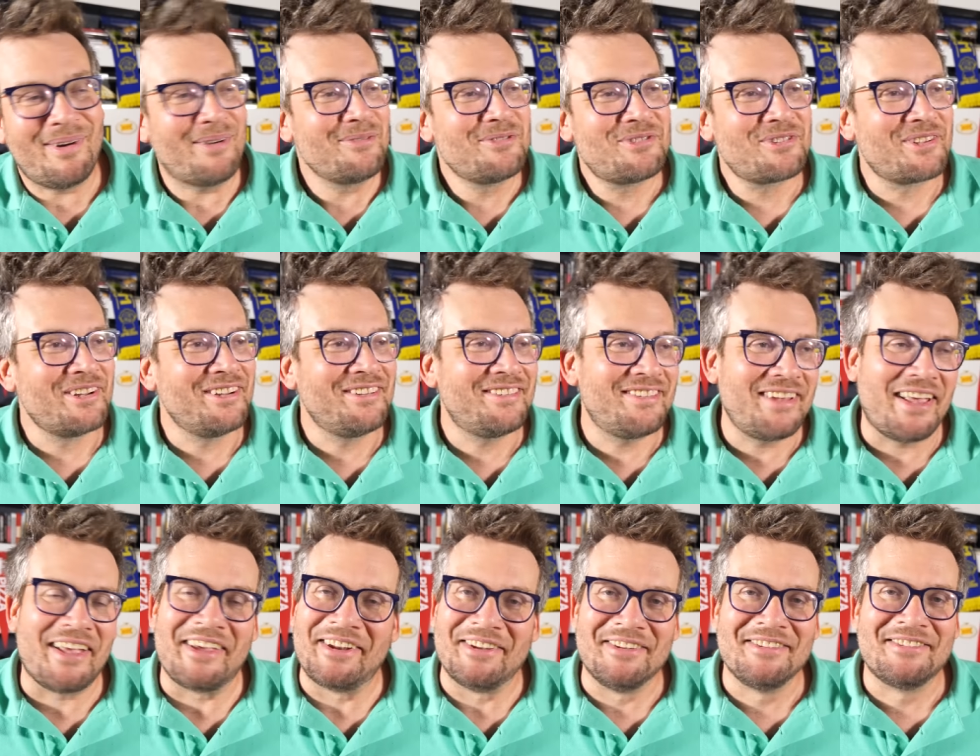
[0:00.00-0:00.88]
I'm just going to
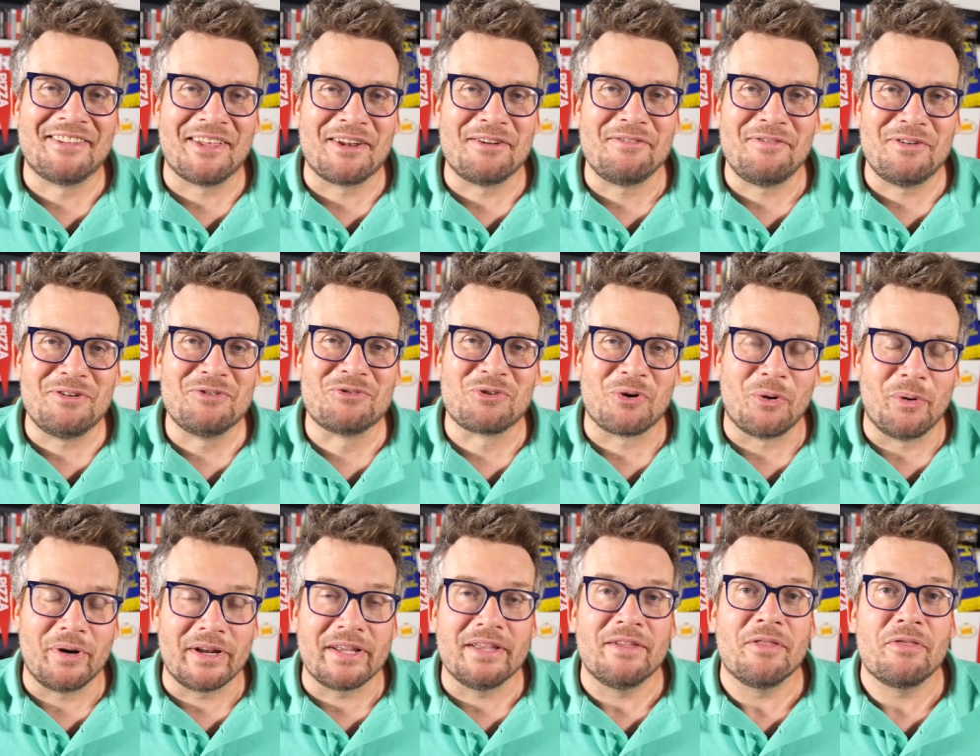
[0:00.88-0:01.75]
say it instead of
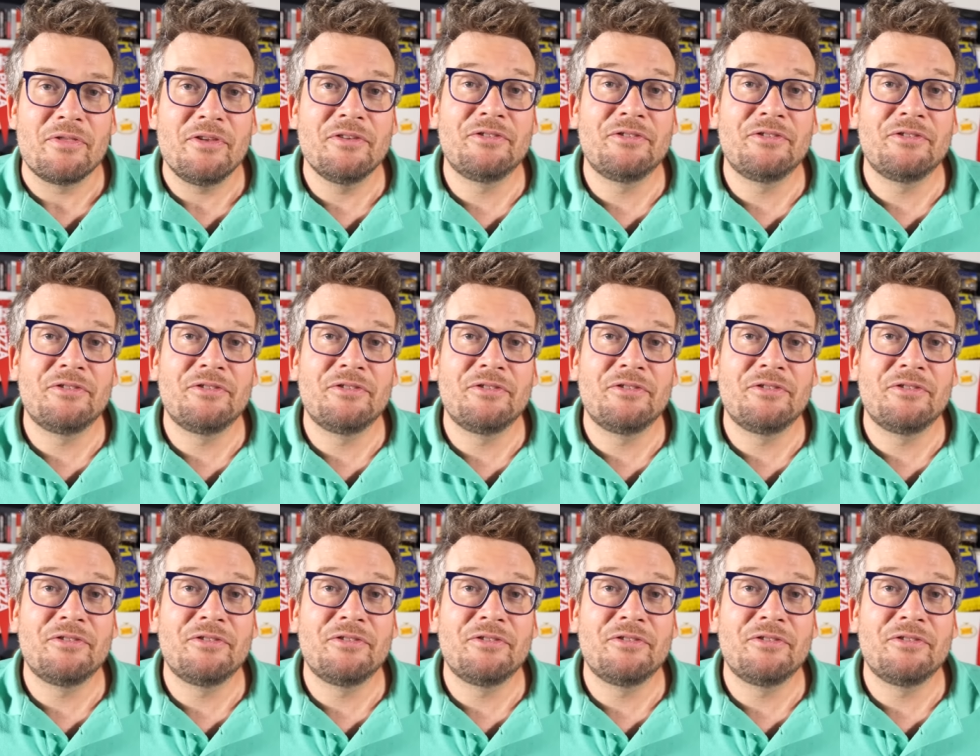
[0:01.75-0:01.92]
introing it.